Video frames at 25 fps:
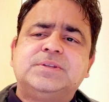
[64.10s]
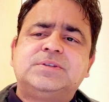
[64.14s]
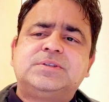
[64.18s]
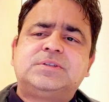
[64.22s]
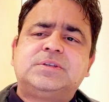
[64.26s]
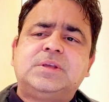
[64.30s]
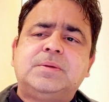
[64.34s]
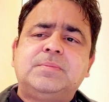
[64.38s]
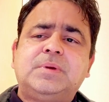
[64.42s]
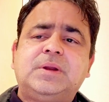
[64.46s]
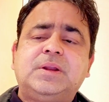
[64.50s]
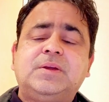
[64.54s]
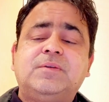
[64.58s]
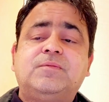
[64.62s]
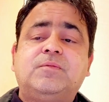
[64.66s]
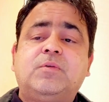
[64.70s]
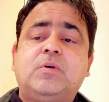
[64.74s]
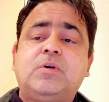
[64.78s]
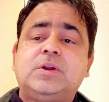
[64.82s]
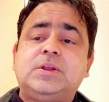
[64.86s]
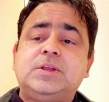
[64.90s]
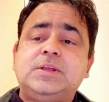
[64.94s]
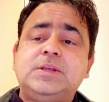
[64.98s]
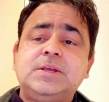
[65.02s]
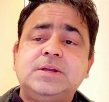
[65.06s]
simmering
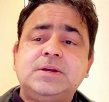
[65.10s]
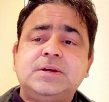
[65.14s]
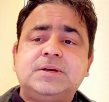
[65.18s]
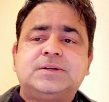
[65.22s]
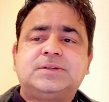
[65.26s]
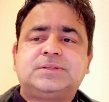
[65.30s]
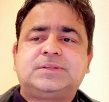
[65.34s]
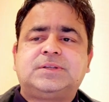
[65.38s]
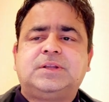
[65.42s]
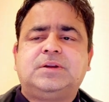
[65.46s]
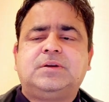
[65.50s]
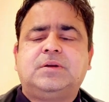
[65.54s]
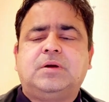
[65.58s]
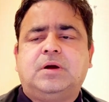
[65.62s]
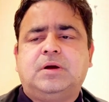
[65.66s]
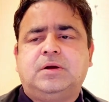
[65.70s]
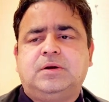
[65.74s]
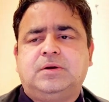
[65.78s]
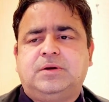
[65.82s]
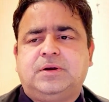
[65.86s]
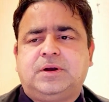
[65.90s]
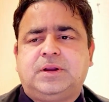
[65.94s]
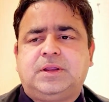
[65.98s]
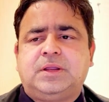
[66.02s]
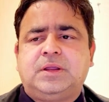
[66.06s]
for years in
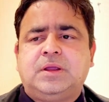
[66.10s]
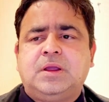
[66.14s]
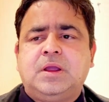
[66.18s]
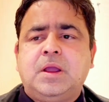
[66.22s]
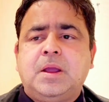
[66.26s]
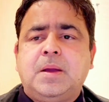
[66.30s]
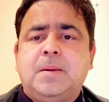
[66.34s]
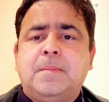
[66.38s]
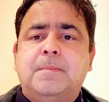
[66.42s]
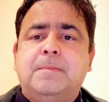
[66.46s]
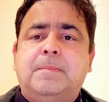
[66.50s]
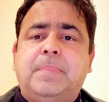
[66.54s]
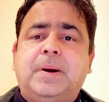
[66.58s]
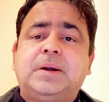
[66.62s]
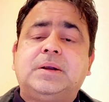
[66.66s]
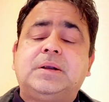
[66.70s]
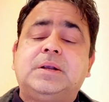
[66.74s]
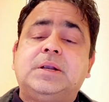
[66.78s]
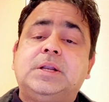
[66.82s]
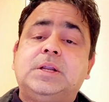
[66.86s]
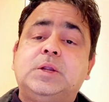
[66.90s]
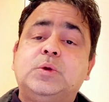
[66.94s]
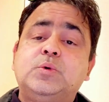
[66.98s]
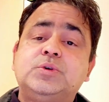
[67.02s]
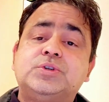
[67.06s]
Hungary, but
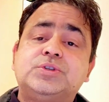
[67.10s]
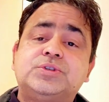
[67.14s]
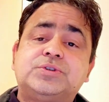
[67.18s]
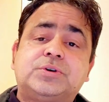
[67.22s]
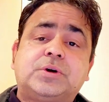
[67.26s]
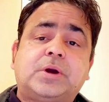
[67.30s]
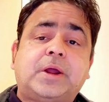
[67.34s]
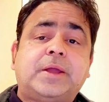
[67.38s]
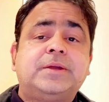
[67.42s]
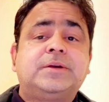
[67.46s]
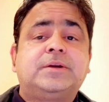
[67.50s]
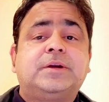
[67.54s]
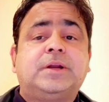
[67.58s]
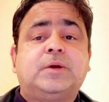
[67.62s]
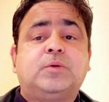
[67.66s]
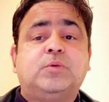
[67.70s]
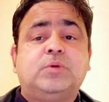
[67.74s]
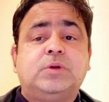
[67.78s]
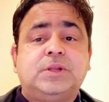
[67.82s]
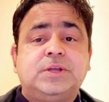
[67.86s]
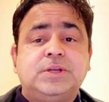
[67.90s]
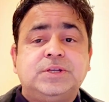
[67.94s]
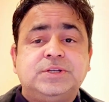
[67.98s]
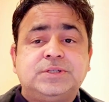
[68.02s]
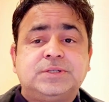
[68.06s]
new strike
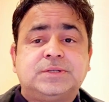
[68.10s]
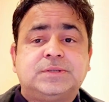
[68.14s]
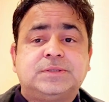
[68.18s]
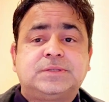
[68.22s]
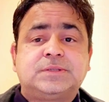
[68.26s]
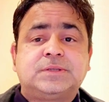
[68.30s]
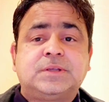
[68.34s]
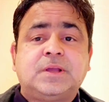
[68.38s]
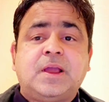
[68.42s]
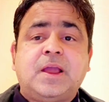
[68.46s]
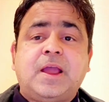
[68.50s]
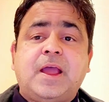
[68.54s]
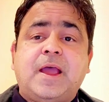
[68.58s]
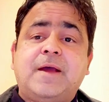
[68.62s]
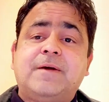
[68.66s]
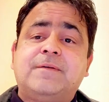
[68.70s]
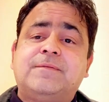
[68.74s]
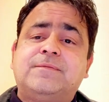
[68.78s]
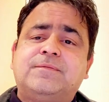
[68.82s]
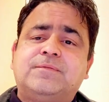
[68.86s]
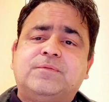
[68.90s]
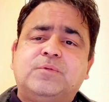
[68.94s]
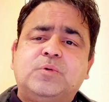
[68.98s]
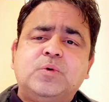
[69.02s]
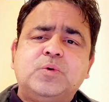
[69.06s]
regulations have
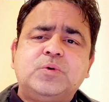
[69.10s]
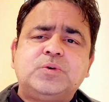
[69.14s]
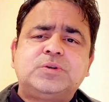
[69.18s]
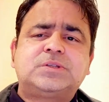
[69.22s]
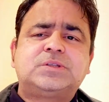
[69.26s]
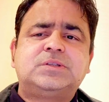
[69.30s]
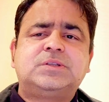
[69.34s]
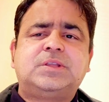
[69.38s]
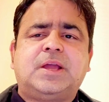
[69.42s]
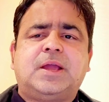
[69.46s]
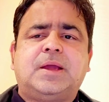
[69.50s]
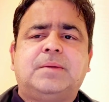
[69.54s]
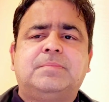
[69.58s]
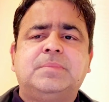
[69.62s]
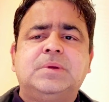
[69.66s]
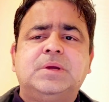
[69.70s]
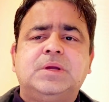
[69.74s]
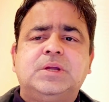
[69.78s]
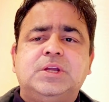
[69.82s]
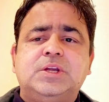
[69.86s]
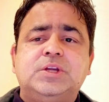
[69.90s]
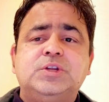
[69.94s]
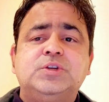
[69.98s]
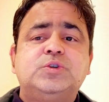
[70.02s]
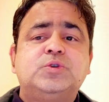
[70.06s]
forced them
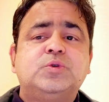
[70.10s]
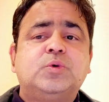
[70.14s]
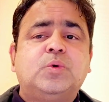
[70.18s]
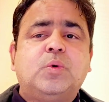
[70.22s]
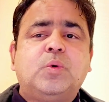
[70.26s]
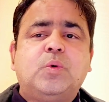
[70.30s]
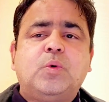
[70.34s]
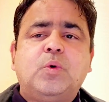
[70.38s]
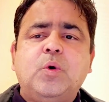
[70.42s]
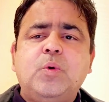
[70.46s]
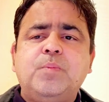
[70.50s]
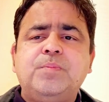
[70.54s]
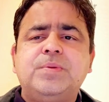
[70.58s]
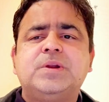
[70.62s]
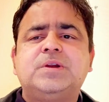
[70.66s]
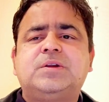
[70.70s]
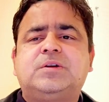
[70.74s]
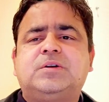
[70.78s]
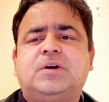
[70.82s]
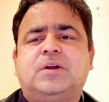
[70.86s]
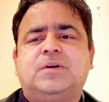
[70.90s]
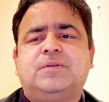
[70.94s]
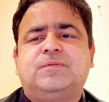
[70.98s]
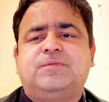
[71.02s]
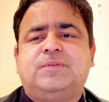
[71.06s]
into open
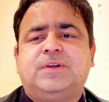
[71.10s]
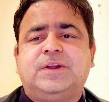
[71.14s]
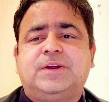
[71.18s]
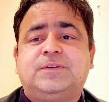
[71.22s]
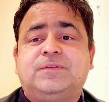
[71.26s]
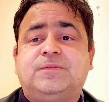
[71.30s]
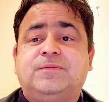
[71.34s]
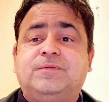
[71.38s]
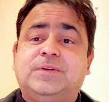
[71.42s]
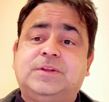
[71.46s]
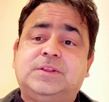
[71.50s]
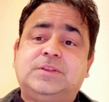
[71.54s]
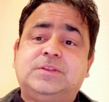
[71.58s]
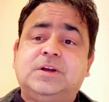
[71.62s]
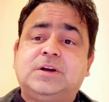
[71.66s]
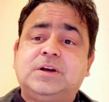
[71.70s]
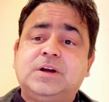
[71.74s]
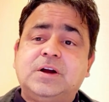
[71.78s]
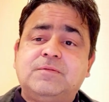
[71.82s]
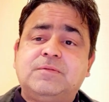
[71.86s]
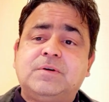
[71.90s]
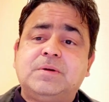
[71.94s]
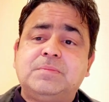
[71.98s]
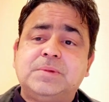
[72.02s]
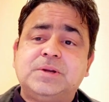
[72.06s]
conflict with the
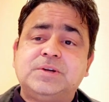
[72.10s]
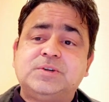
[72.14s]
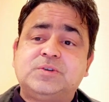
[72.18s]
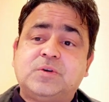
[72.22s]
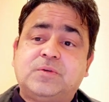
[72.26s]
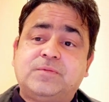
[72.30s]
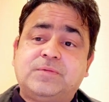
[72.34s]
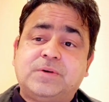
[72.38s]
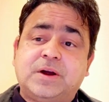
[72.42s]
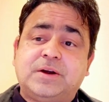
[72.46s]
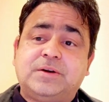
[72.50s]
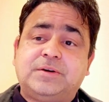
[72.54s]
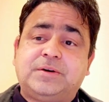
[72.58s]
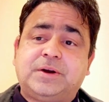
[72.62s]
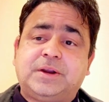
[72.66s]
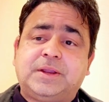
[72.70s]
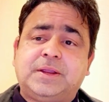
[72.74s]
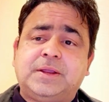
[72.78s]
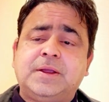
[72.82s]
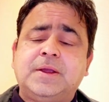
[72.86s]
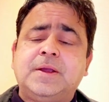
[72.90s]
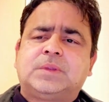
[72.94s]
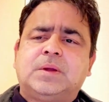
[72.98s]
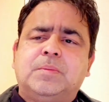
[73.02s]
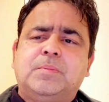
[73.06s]
government of Hungary.
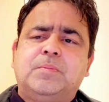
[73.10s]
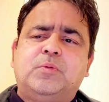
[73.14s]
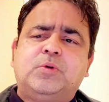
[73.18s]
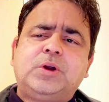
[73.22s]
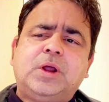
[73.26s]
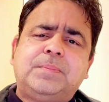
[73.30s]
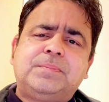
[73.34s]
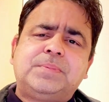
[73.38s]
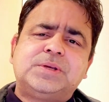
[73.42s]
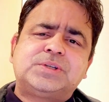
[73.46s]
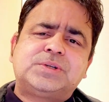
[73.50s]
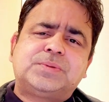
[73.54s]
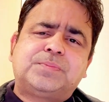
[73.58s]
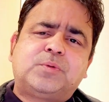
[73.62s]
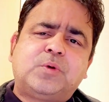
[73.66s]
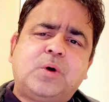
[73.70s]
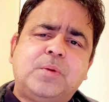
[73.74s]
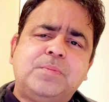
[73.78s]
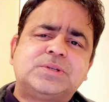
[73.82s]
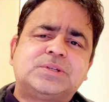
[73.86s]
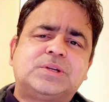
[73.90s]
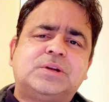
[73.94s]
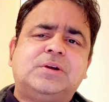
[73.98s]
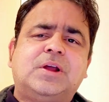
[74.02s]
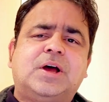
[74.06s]
Budapest
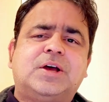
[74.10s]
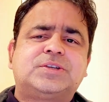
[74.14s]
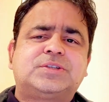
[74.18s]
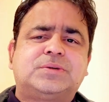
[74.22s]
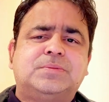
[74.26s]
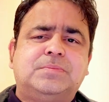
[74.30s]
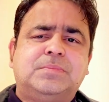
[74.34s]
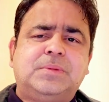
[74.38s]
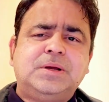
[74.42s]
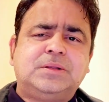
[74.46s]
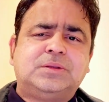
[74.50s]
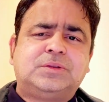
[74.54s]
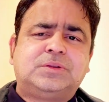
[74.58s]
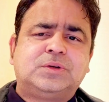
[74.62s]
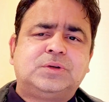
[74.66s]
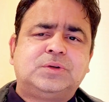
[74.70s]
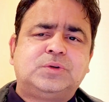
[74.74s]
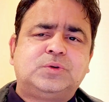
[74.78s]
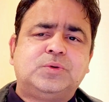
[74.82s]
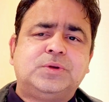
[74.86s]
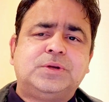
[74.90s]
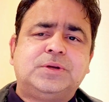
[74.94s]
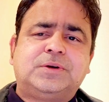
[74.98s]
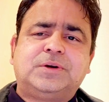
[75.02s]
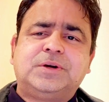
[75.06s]
promised last month
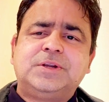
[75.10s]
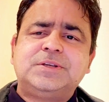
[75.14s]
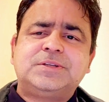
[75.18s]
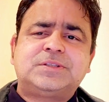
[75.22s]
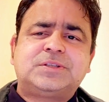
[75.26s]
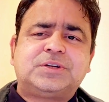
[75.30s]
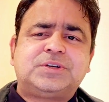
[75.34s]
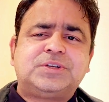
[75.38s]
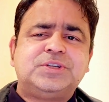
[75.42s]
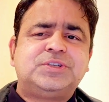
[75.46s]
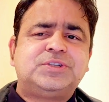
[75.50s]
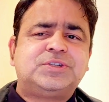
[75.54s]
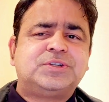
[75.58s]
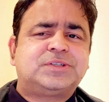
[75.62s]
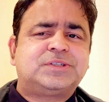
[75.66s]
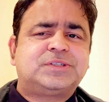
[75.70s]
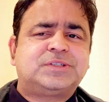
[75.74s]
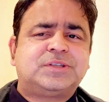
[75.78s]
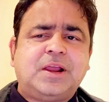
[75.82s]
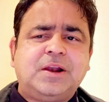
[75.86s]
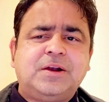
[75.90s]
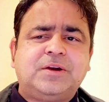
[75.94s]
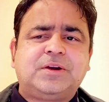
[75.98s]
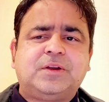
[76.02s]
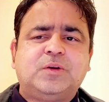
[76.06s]
to increase the teacher's
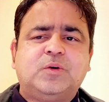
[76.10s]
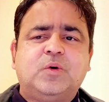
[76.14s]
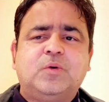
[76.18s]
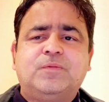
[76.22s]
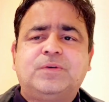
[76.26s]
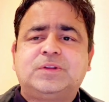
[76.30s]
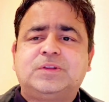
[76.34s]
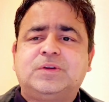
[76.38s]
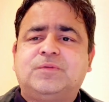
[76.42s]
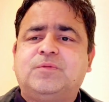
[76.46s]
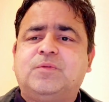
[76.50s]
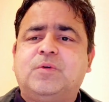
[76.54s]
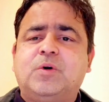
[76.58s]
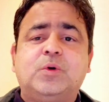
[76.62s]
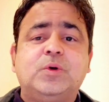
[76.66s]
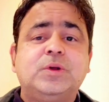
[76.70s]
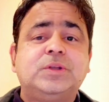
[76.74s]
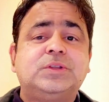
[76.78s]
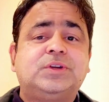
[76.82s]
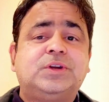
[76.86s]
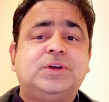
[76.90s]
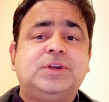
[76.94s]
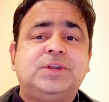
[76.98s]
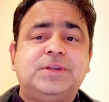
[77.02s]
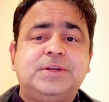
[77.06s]
salary over the following
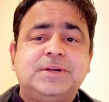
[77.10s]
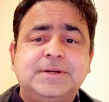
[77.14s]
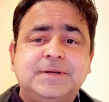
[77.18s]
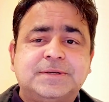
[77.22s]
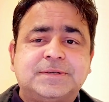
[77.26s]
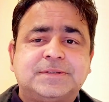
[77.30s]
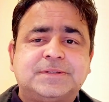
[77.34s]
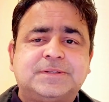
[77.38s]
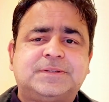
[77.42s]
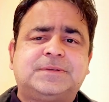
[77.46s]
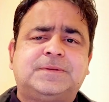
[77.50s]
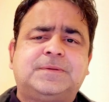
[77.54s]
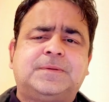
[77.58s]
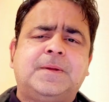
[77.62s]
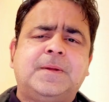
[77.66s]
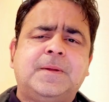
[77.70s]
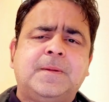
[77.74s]
3 years.